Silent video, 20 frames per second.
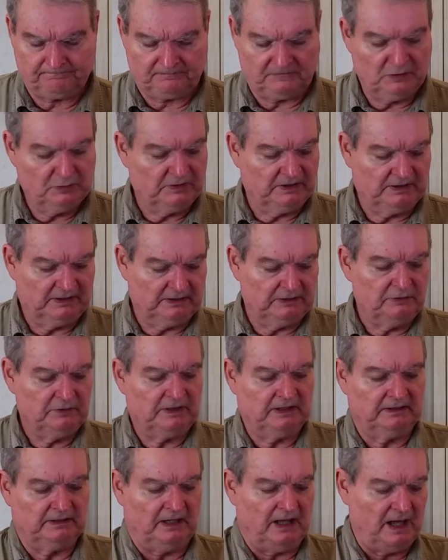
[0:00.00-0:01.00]
You
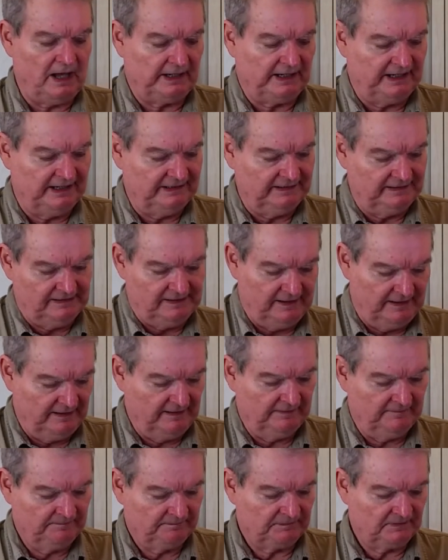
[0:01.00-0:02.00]
can lock in
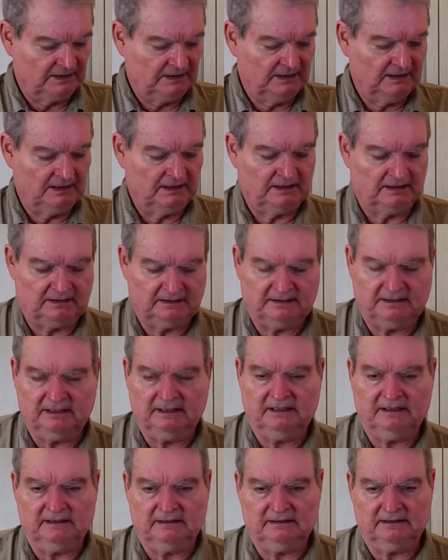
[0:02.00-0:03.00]

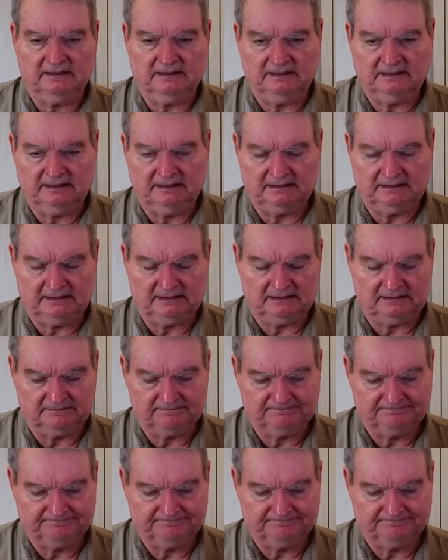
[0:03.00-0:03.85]
the